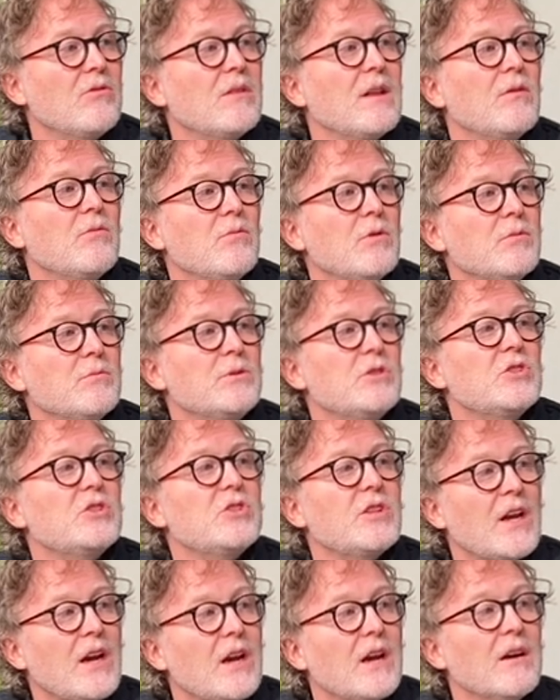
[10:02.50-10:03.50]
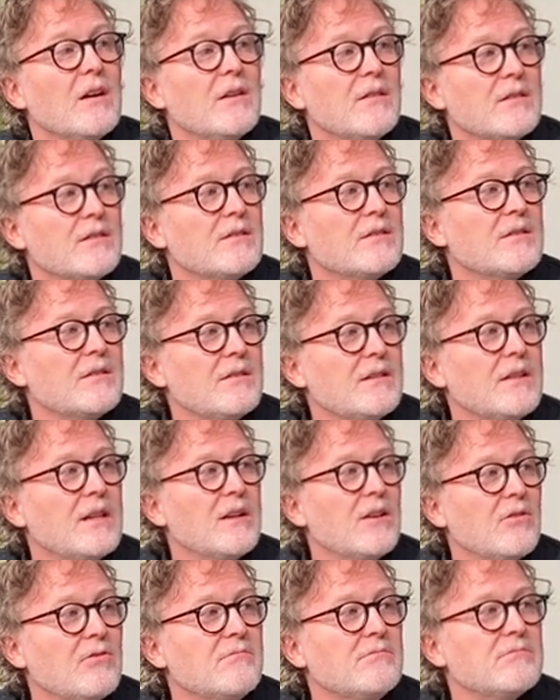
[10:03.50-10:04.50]
that will be shared, you
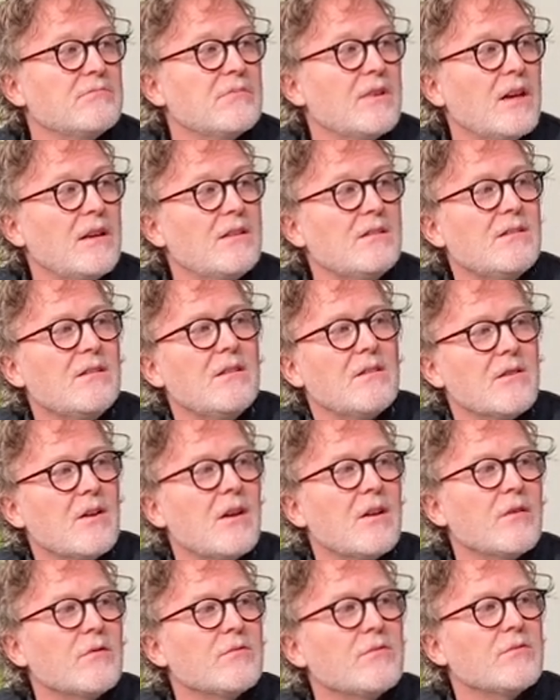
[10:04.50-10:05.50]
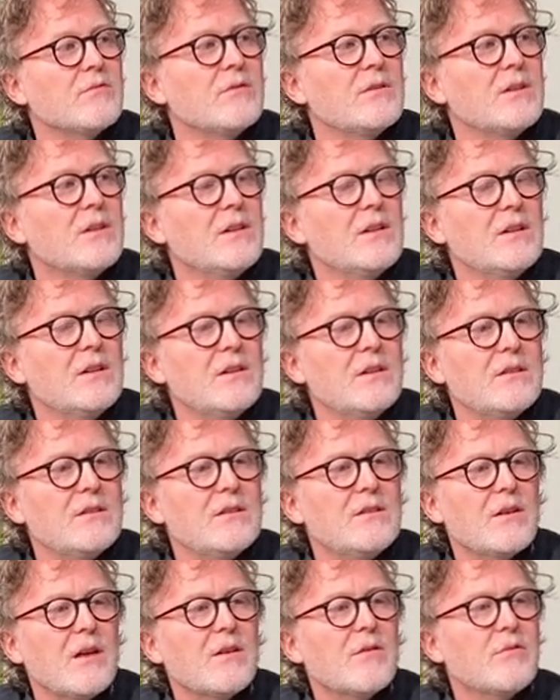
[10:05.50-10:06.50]
know. It's a
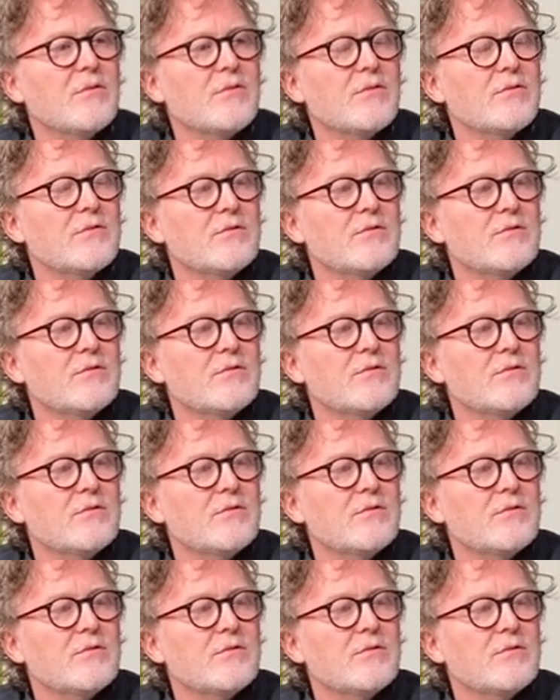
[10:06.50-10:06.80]
lot of